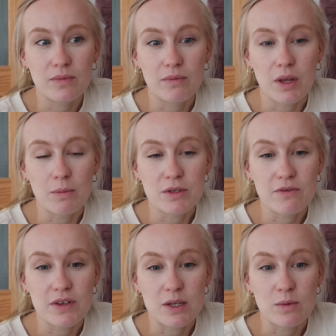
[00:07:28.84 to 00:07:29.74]
to
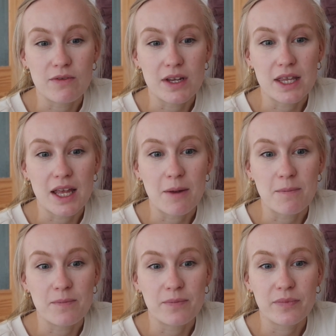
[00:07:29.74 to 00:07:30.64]
feed, we feed
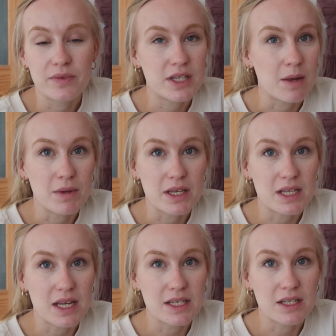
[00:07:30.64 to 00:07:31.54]
them. 10 minutes
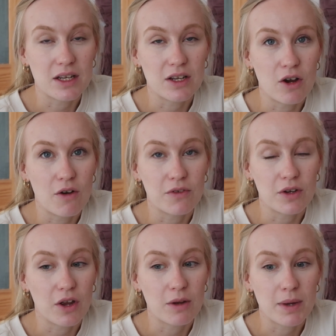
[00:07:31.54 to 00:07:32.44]
later, after
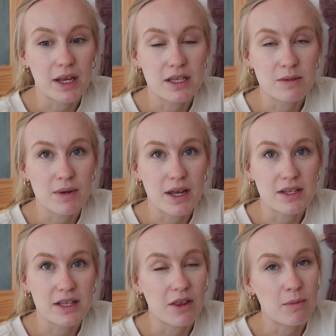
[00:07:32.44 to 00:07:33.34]
we're going back into
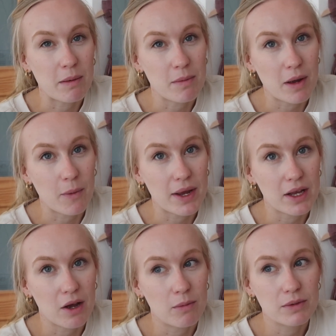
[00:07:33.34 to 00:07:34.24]
bed, the other baby might
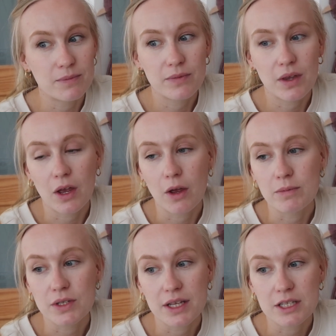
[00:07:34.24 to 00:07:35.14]
wake up.
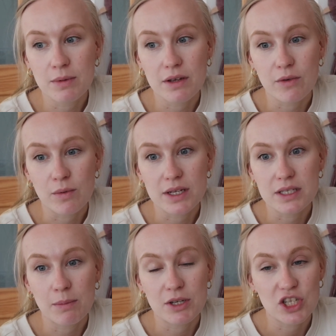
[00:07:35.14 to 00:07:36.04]
So that is a bit of a
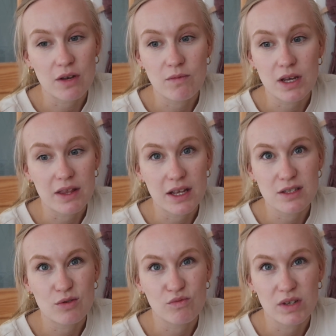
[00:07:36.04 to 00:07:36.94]
risk, but generally
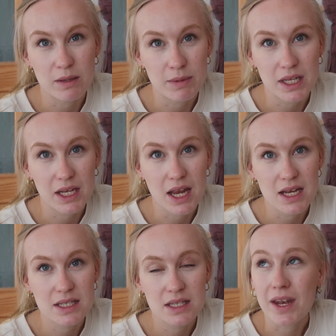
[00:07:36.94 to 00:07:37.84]
that's not really been the
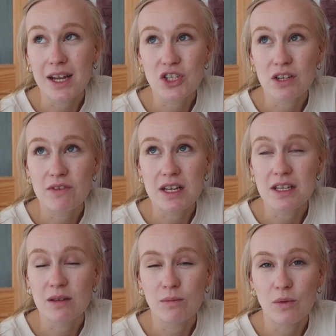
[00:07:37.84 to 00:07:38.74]
case. And actually
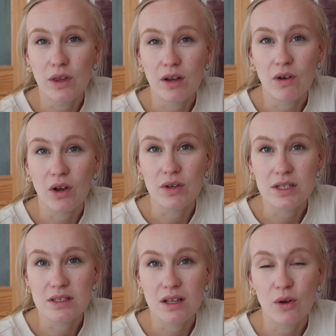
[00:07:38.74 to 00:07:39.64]
feeding them on their own
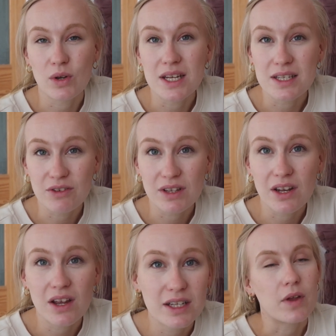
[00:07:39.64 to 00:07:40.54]
is a lot easier in the
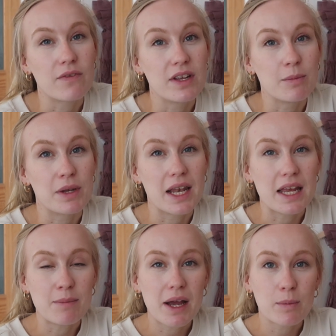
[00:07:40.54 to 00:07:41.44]
night. I feed them in a
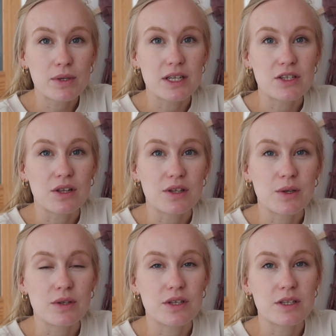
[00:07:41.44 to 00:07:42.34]
laid back position,
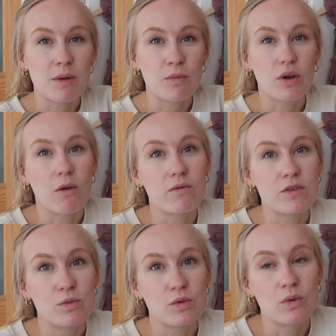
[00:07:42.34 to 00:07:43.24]
so it's just a bit more
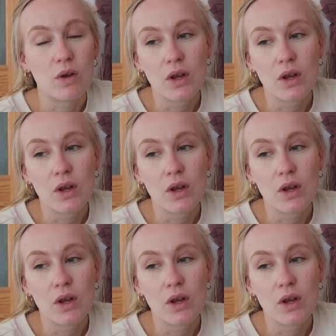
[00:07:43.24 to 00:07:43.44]
comfortable.